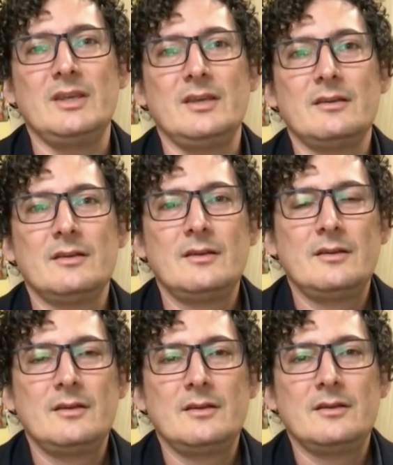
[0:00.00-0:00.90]
to be,
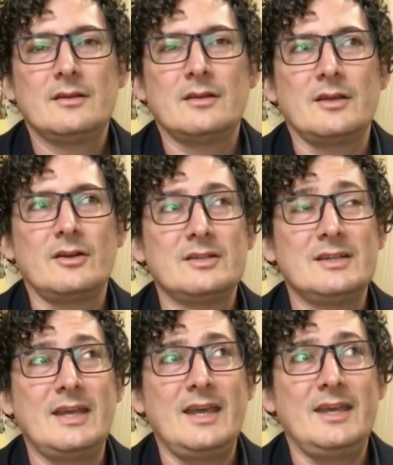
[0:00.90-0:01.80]
I heard
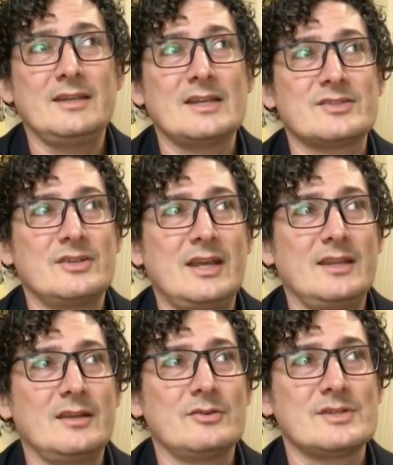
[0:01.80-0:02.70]
today and
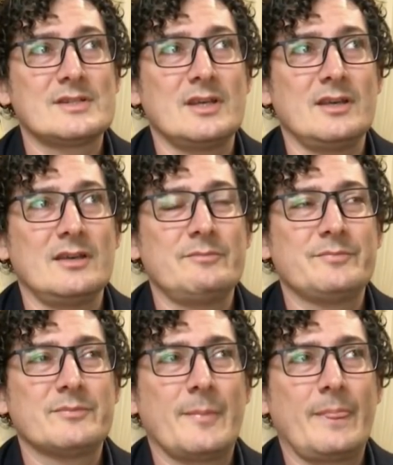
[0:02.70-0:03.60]
yesterday there was uh,
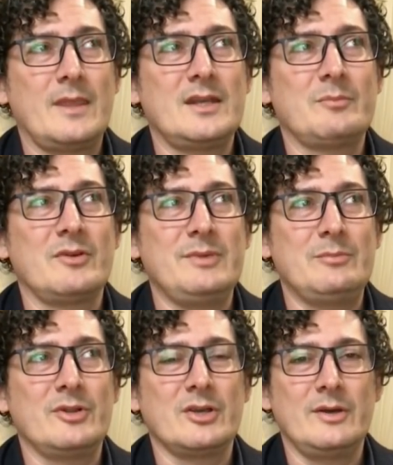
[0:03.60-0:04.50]
a number of
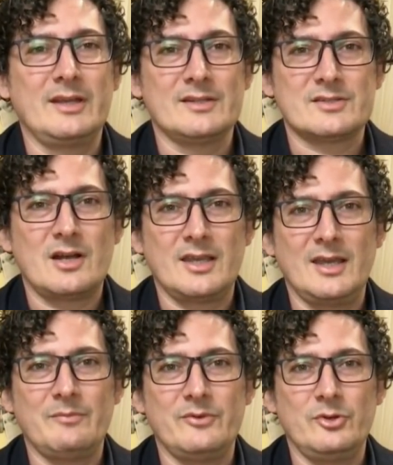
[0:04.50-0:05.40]
people going and
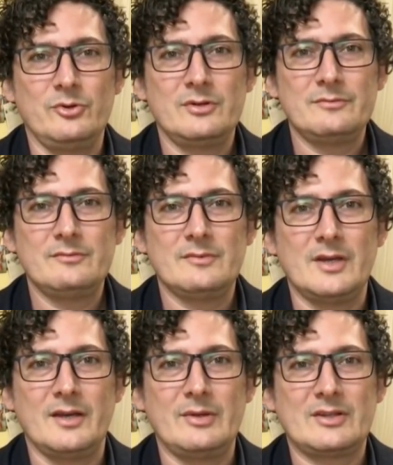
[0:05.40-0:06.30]
stocking up food
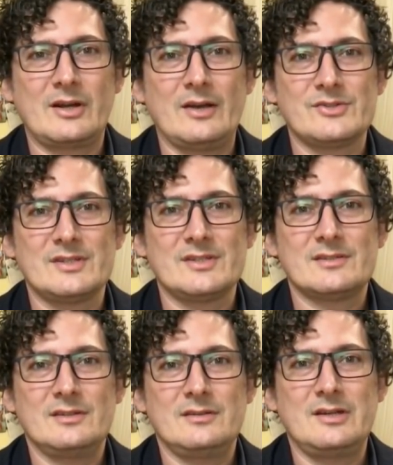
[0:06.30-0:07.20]
Um, at their
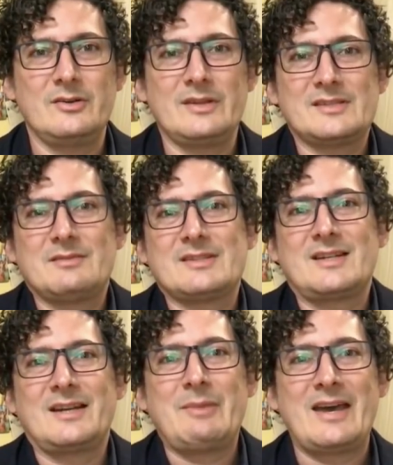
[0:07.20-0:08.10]
houses. You know, that's, it's
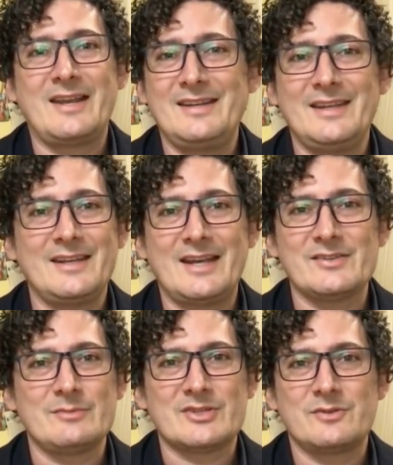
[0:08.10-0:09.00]
not a bad idea to
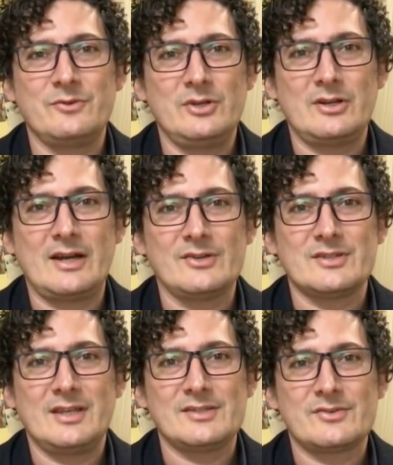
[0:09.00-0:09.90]
have some extra food at your
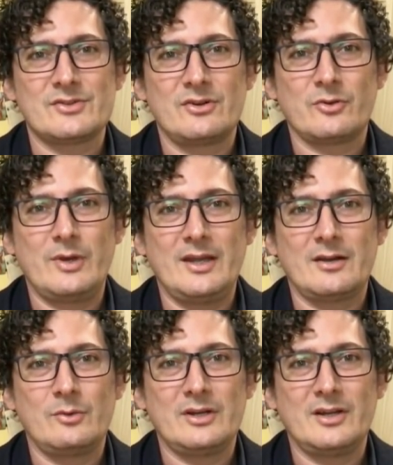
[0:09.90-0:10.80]
house in case there's an earthquake
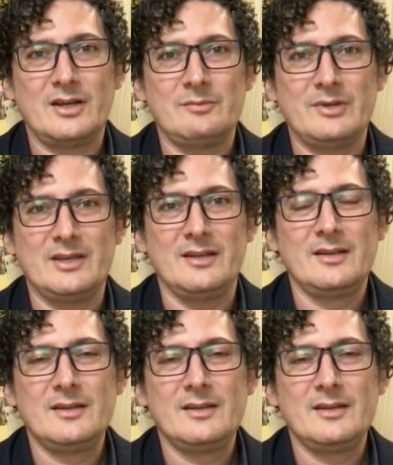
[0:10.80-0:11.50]
or whatnot, but